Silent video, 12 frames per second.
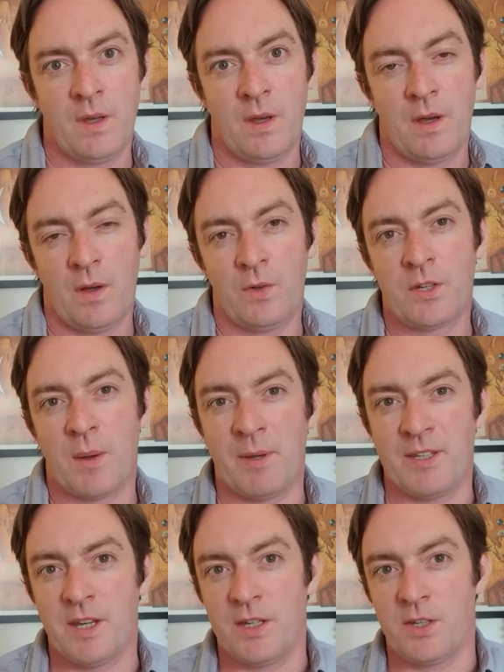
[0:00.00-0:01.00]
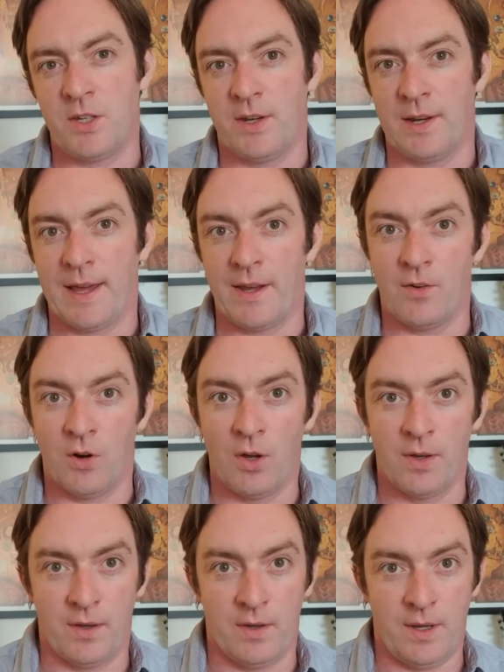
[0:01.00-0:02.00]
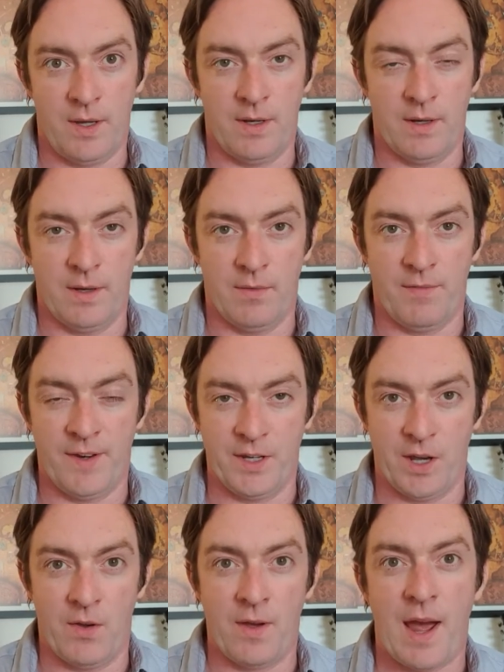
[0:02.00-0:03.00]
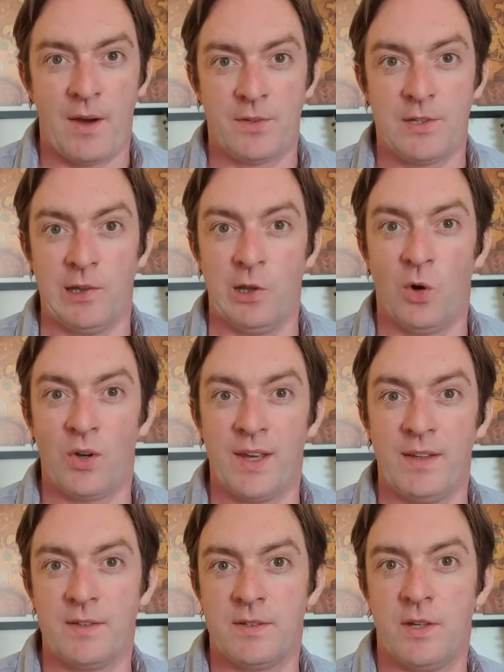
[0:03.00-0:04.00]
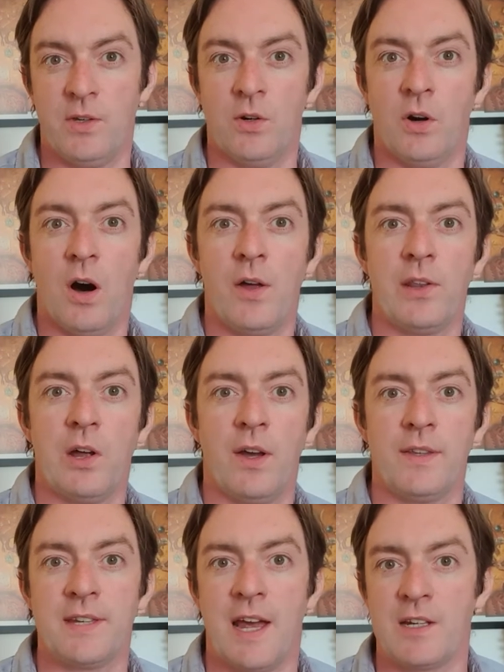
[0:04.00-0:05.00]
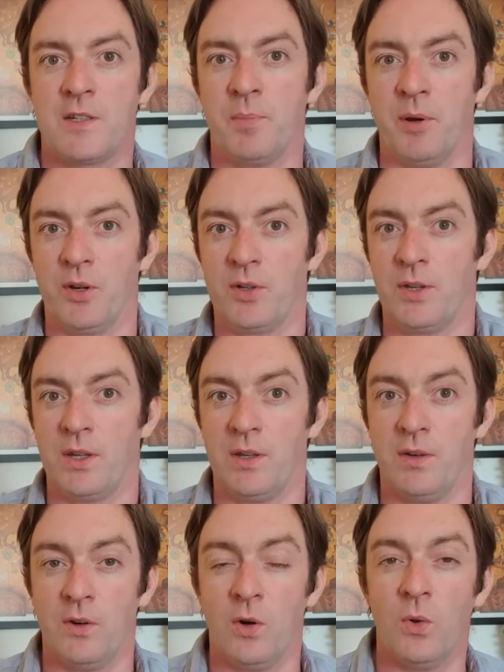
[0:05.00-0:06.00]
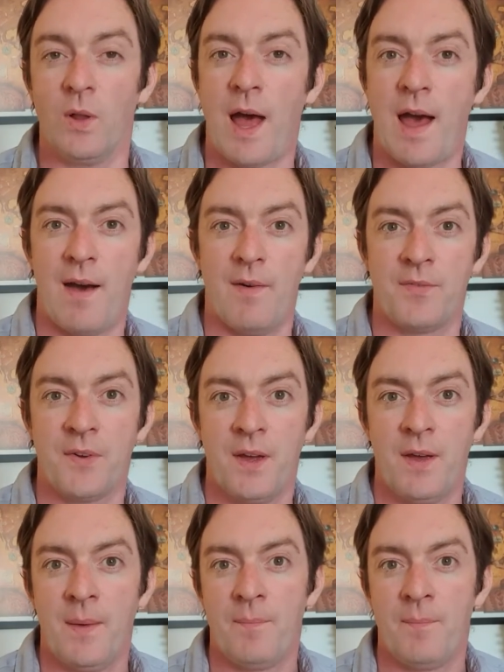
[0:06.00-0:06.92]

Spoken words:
I'll also be teaching you later on in the video how to log into your online textbook that you all have.